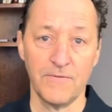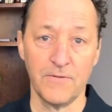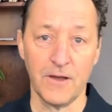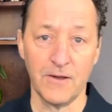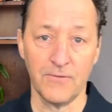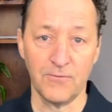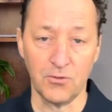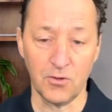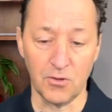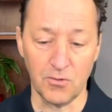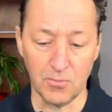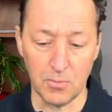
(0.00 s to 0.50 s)

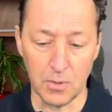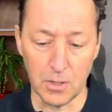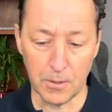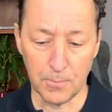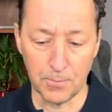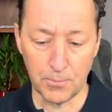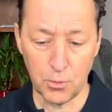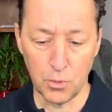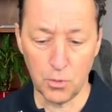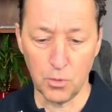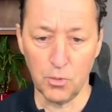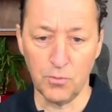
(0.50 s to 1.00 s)
after you've been
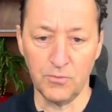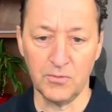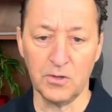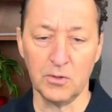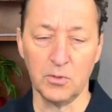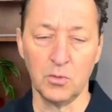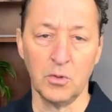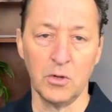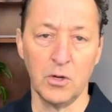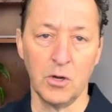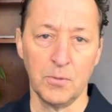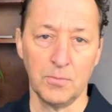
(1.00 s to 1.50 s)
approved, it
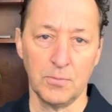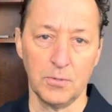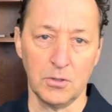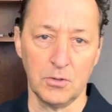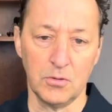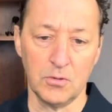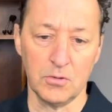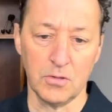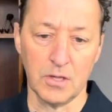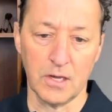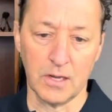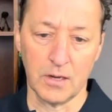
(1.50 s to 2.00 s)
will help you
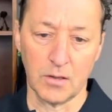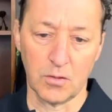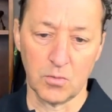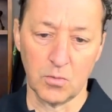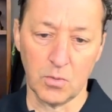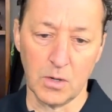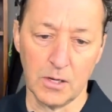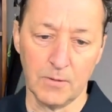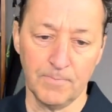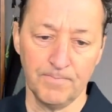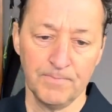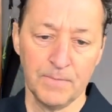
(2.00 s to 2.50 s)
do that as
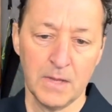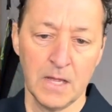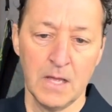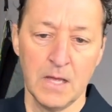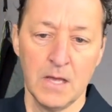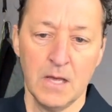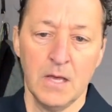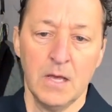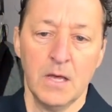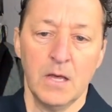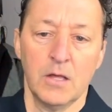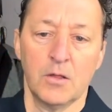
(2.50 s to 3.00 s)
well.
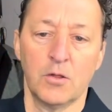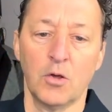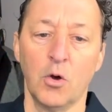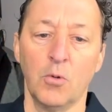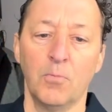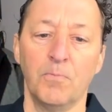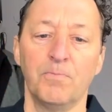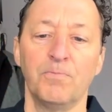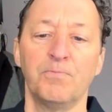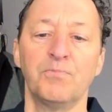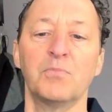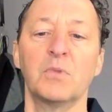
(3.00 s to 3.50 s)

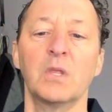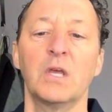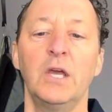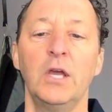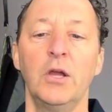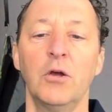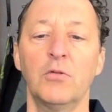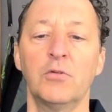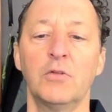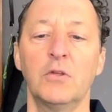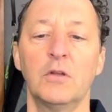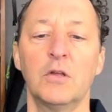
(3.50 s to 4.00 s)
So
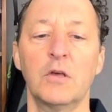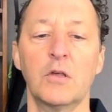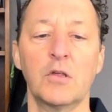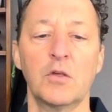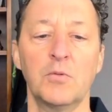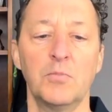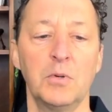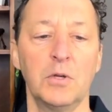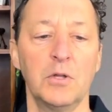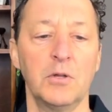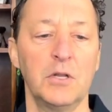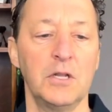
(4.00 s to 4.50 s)
here at the
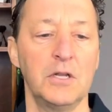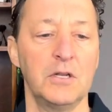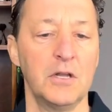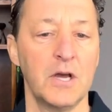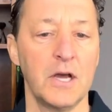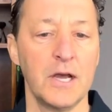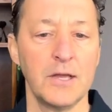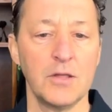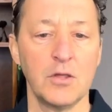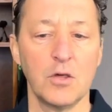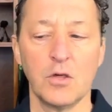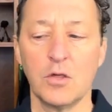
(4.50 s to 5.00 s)
Disability
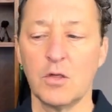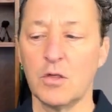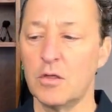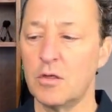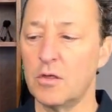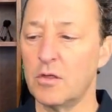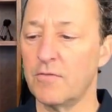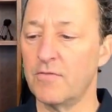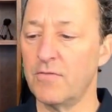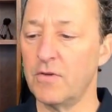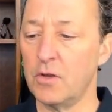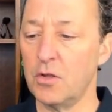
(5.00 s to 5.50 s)
Digest,
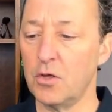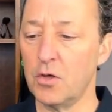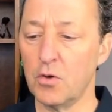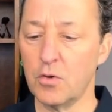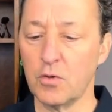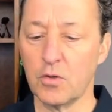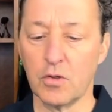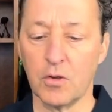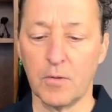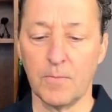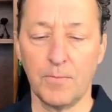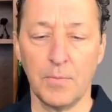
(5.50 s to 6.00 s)
these
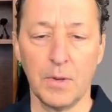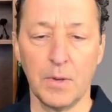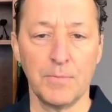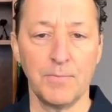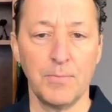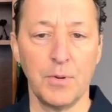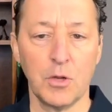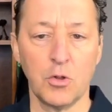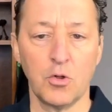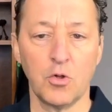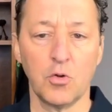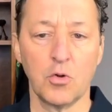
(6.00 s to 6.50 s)
videos are big
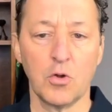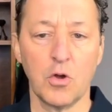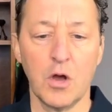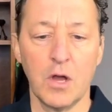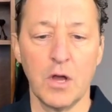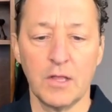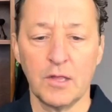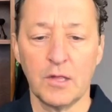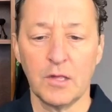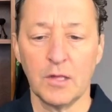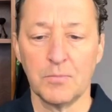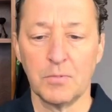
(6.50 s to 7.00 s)
picture
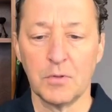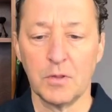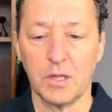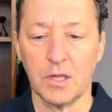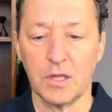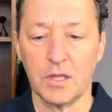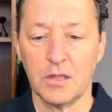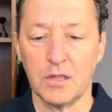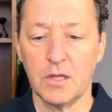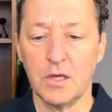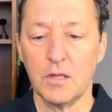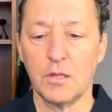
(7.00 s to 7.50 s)
concepts
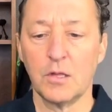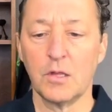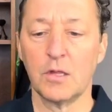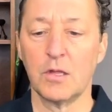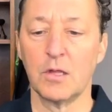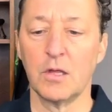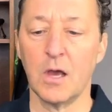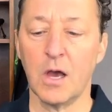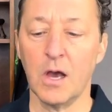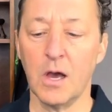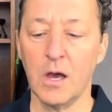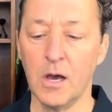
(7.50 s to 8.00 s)
like
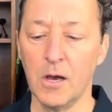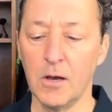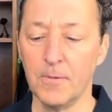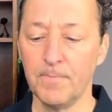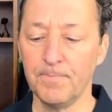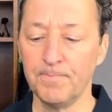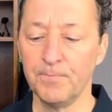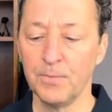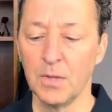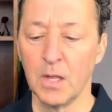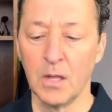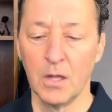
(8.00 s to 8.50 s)
this.
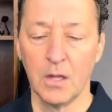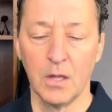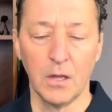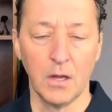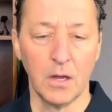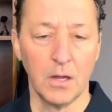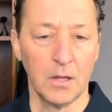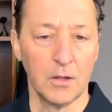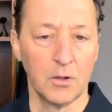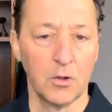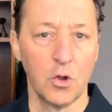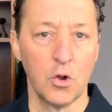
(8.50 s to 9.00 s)

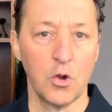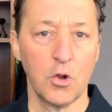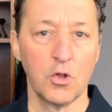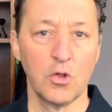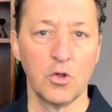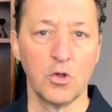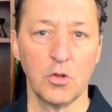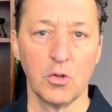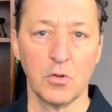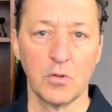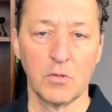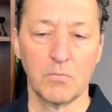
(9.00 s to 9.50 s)
I encourage
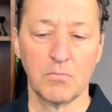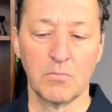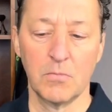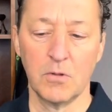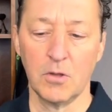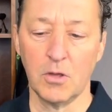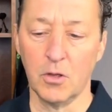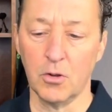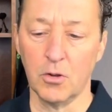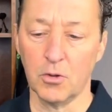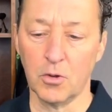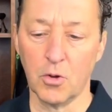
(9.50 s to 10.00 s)
you
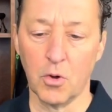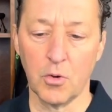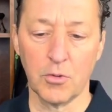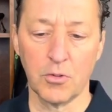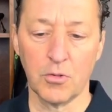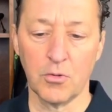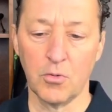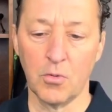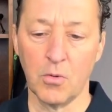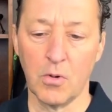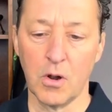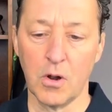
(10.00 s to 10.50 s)
to go
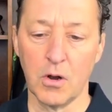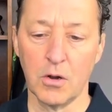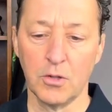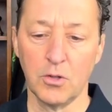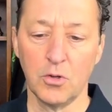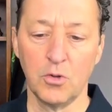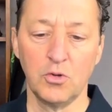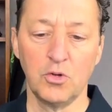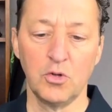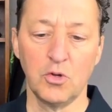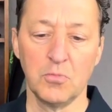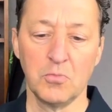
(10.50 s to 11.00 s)
through our
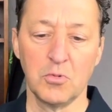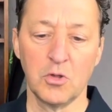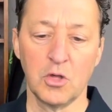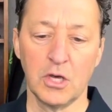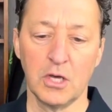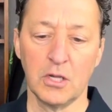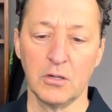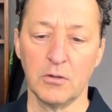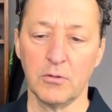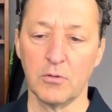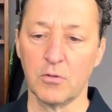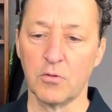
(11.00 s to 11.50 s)
YouTube
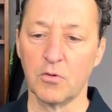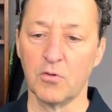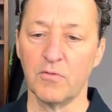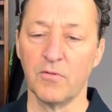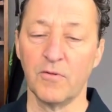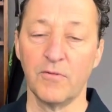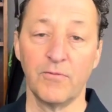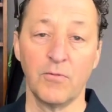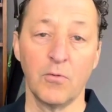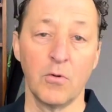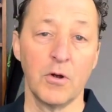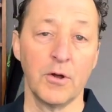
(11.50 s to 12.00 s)
channel. There's over
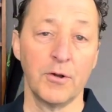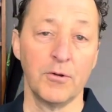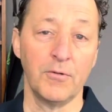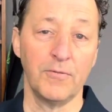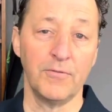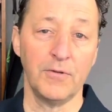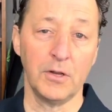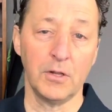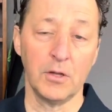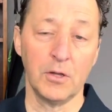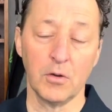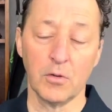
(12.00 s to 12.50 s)
400
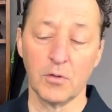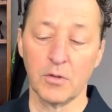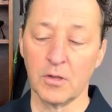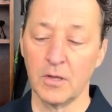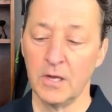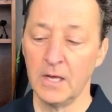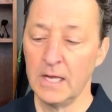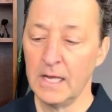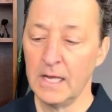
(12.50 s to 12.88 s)
videos.